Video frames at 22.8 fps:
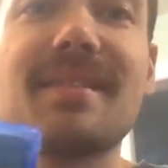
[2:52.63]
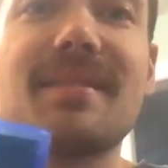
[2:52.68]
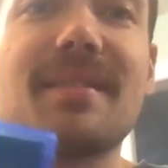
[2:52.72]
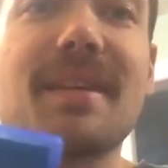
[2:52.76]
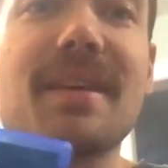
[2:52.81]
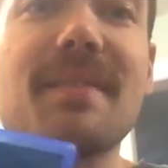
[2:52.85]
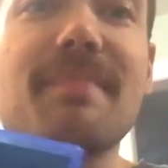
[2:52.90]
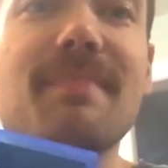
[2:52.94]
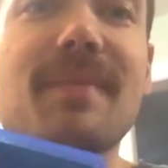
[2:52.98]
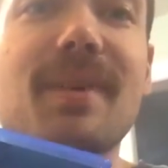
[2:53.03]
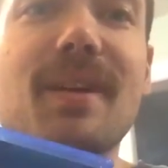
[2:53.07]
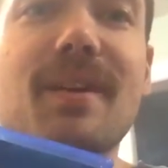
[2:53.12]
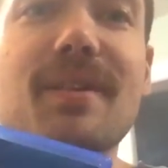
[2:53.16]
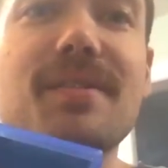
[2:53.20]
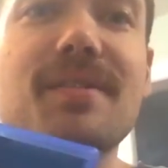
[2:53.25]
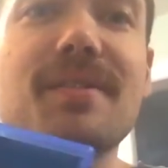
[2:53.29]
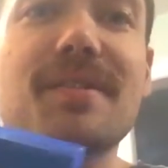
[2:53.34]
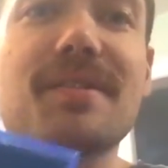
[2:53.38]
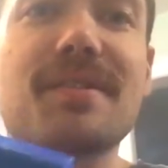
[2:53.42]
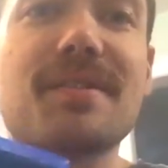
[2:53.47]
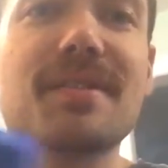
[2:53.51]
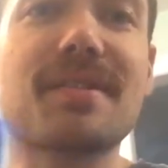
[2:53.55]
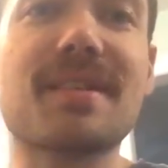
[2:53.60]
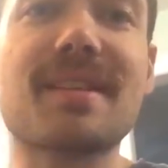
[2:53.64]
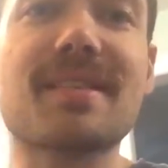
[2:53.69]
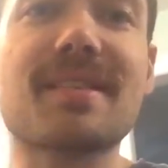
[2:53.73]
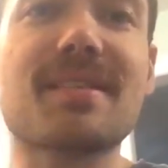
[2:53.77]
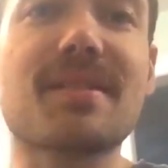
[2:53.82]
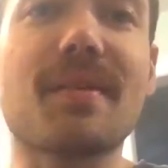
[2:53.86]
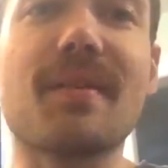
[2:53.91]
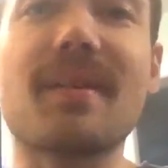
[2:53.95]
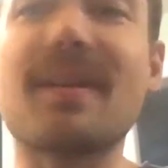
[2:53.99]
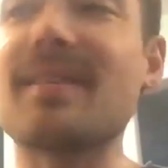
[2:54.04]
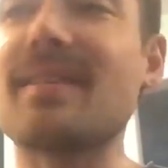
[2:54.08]
Immersion's just
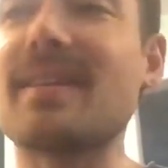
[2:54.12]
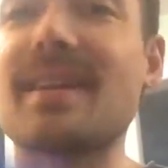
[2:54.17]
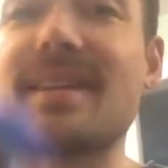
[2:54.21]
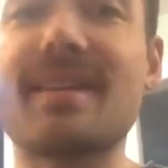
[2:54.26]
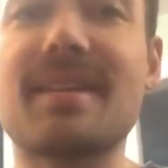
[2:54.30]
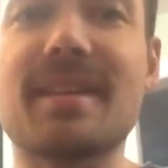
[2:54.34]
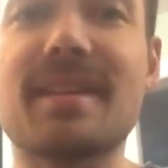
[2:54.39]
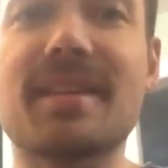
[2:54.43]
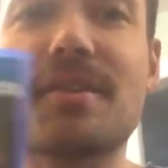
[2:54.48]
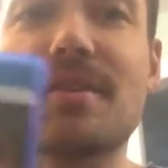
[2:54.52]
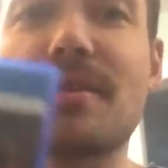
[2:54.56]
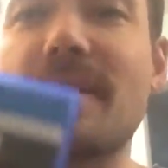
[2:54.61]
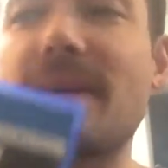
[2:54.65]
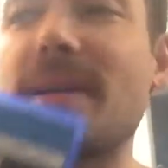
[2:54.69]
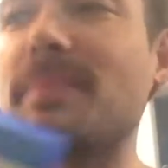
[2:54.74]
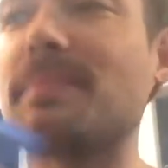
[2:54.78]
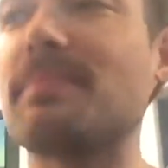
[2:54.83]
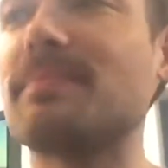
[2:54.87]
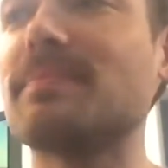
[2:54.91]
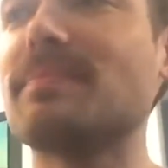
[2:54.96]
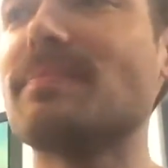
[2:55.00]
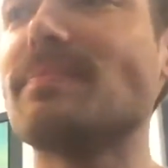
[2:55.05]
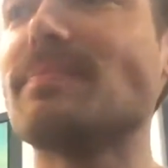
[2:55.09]
so extreme.